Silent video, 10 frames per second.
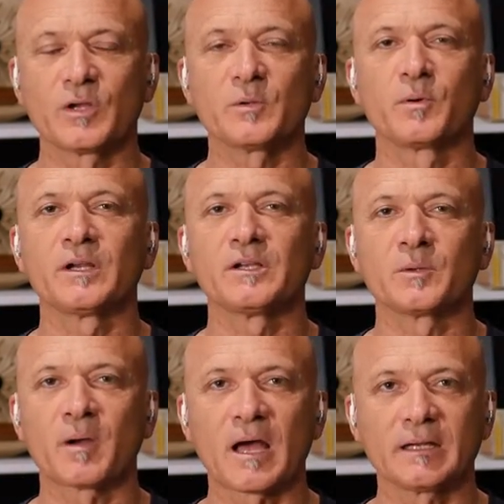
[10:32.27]
What you put
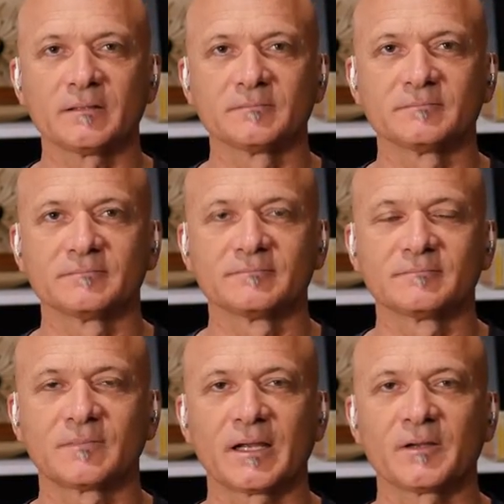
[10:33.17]
in your body,
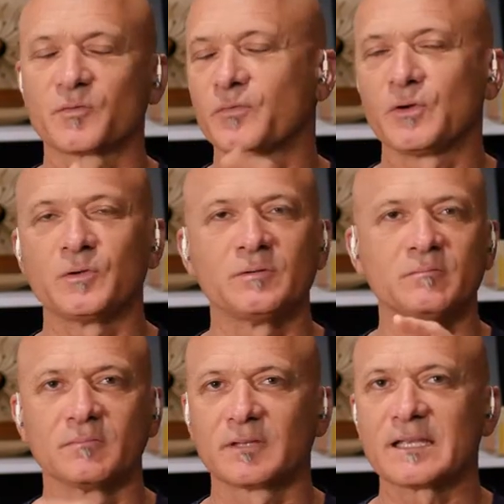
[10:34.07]
right? Your
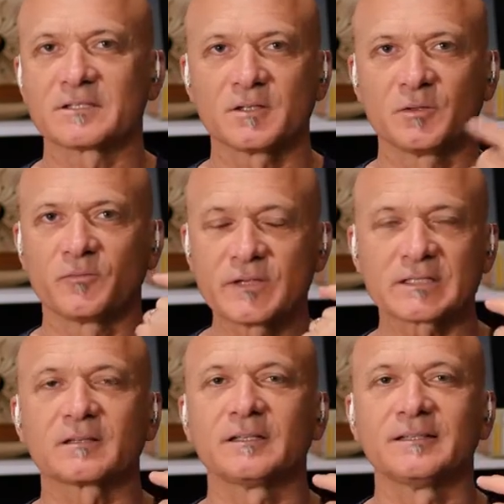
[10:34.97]
food, things that you
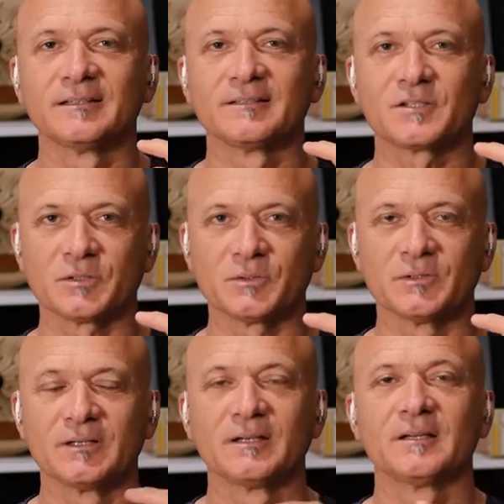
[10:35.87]
physically do
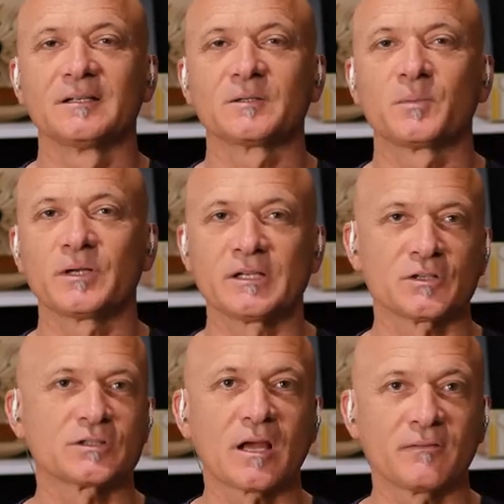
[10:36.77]
to put
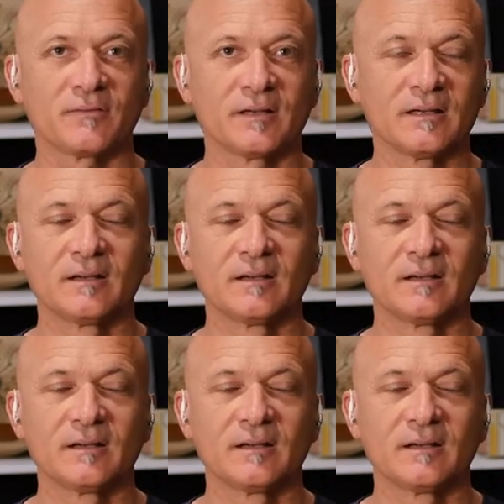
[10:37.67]
in yourself.